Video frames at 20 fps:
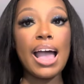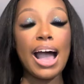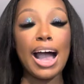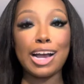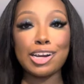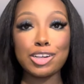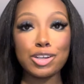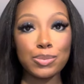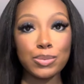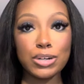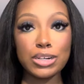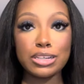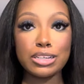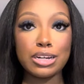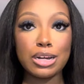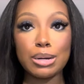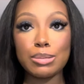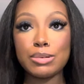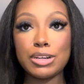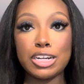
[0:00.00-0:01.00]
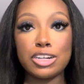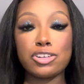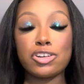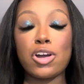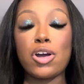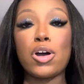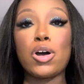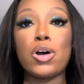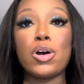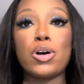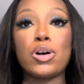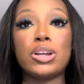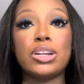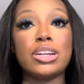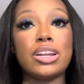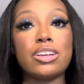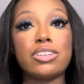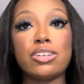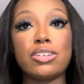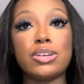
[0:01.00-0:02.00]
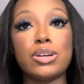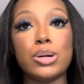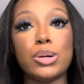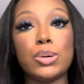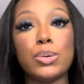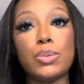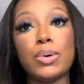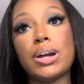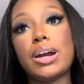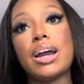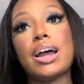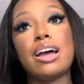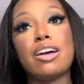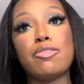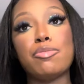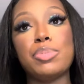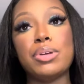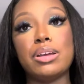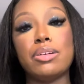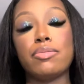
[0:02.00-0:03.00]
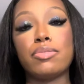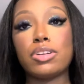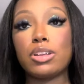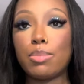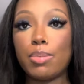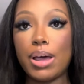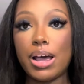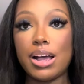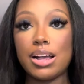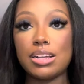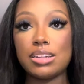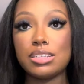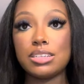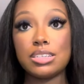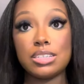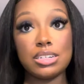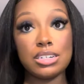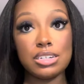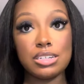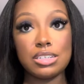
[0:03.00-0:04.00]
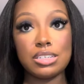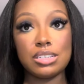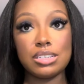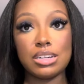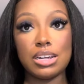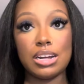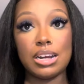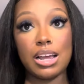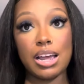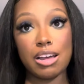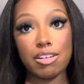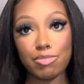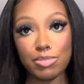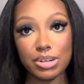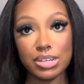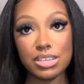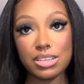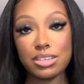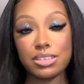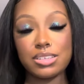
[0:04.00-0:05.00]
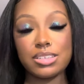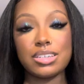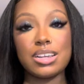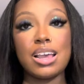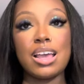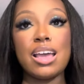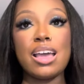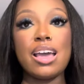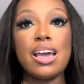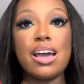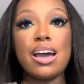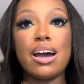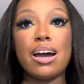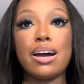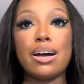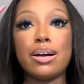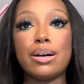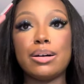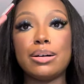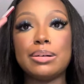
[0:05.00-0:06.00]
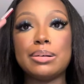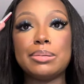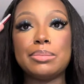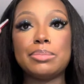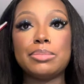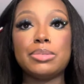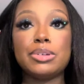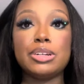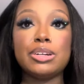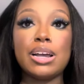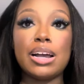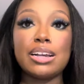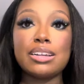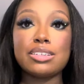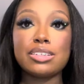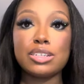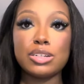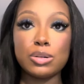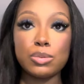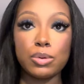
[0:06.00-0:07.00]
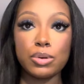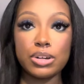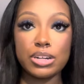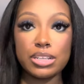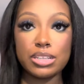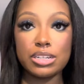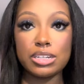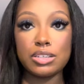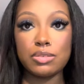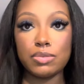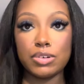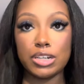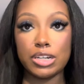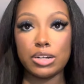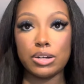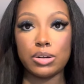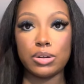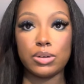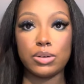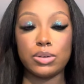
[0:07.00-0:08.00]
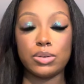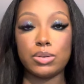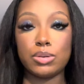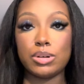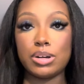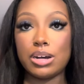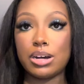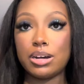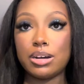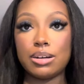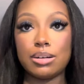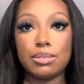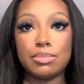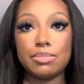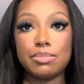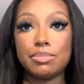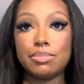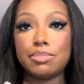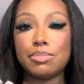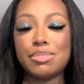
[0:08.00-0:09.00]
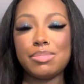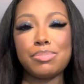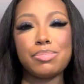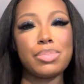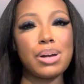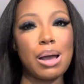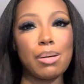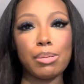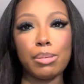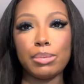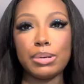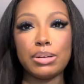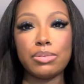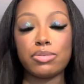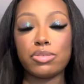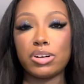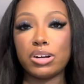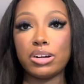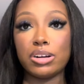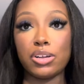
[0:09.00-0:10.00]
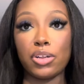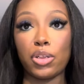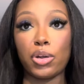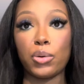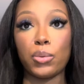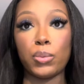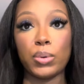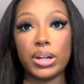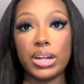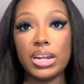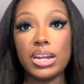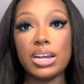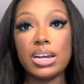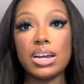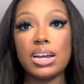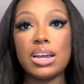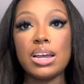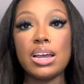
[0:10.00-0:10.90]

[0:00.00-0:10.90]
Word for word: I just wanted to update y'all and let y'all know where I have been for the past six and a half months. Um, you guys still won't get this video um, probably for another week.